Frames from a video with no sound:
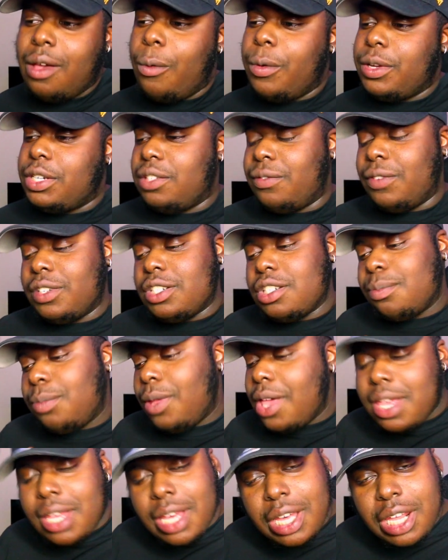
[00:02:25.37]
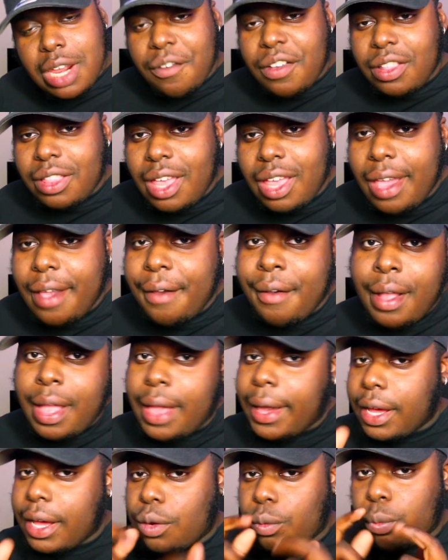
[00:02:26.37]
We just finished playing and everything.
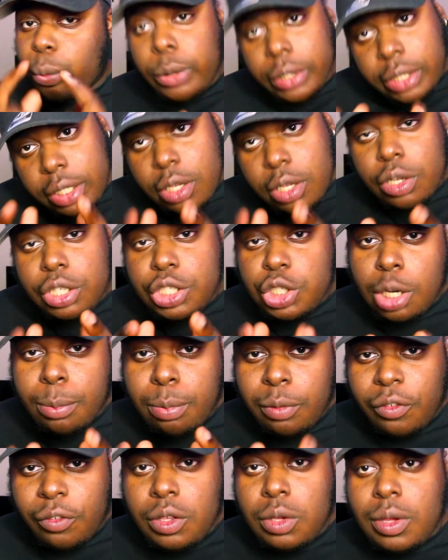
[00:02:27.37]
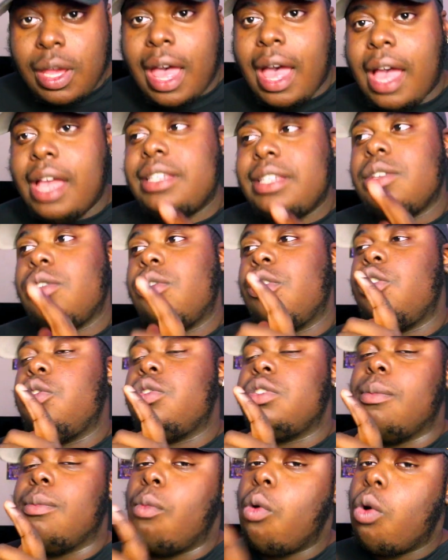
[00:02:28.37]
Got a really cool trip for you guys. Gonna do
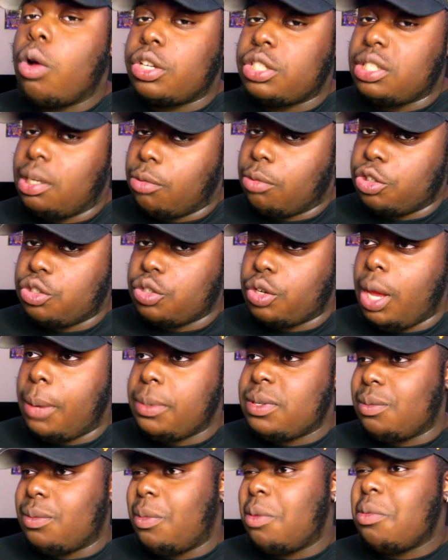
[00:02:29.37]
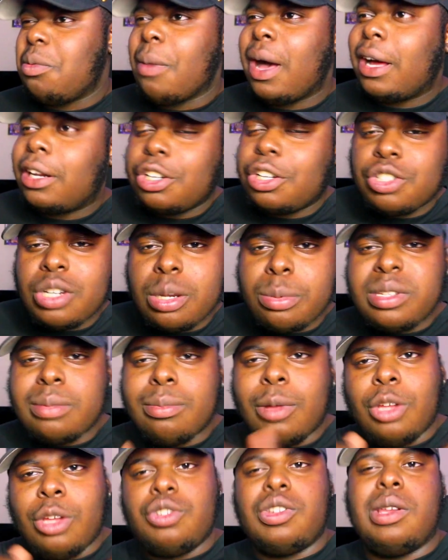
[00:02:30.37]
some more summer trips, maybe minor trips,
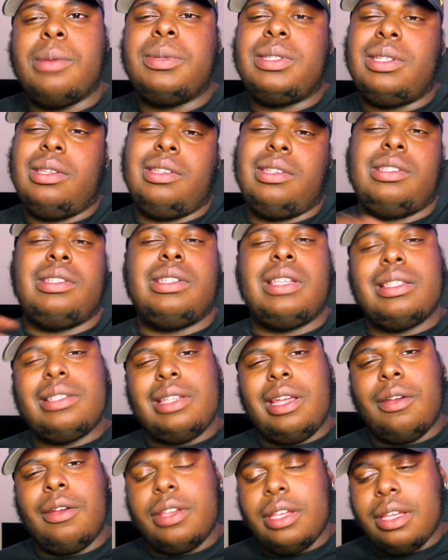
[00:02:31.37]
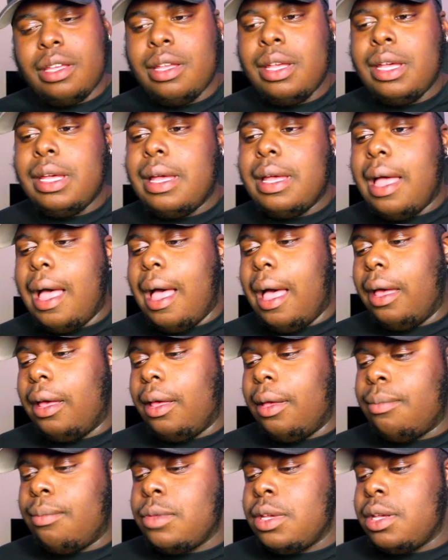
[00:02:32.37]
small trips in this area.
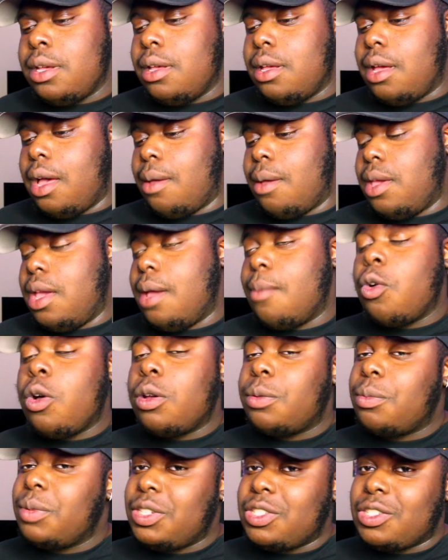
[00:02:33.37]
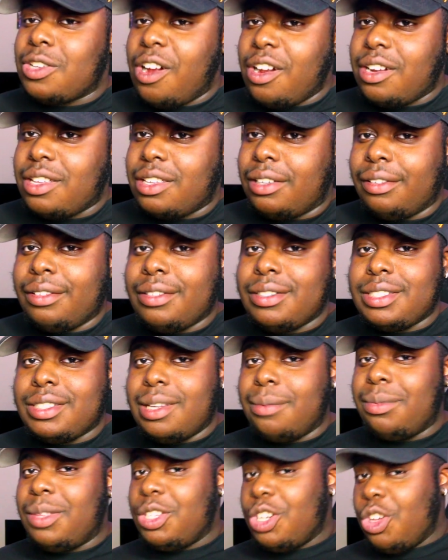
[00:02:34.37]
Um, I am gonna be starting
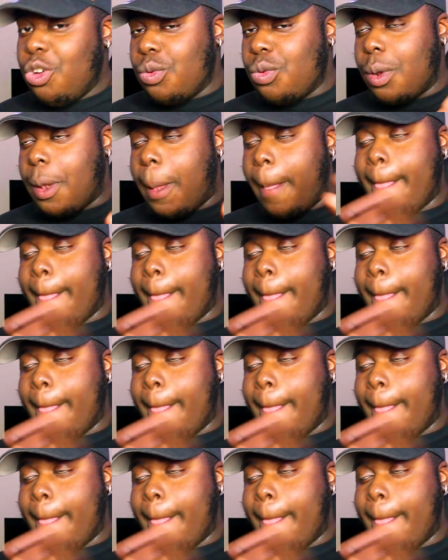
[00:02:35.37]
something new.